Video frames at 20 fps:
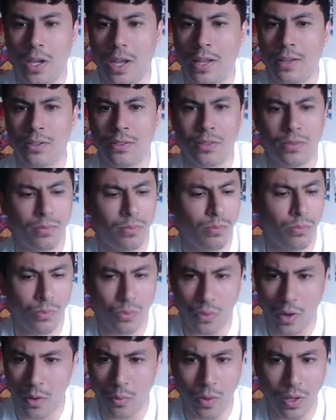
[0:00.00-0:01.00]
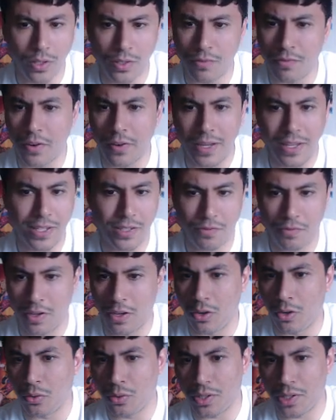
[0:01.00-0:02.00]
And grade 1's very easy to fit in
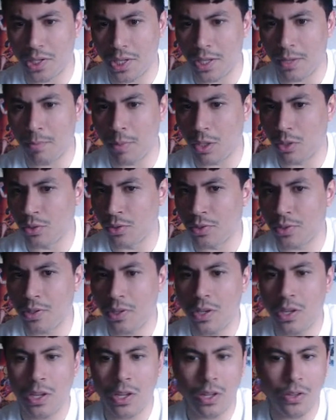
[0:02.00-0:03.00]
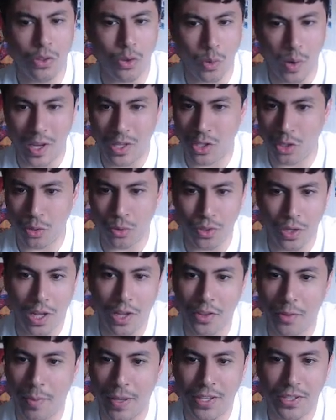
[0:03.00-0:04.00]
OTT, because the grade 2s are
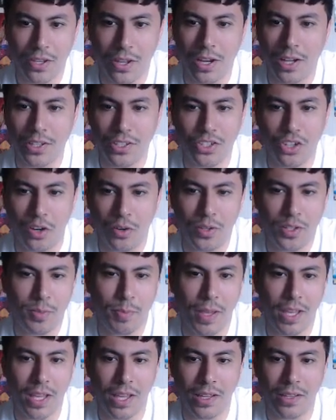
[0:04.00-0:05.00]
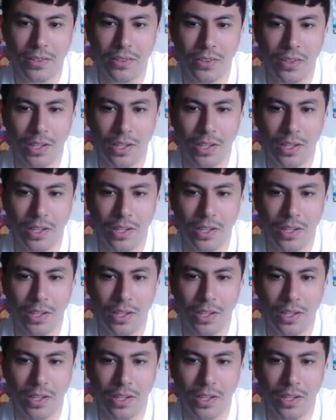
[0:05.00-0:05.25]
the best cards, generally speaking.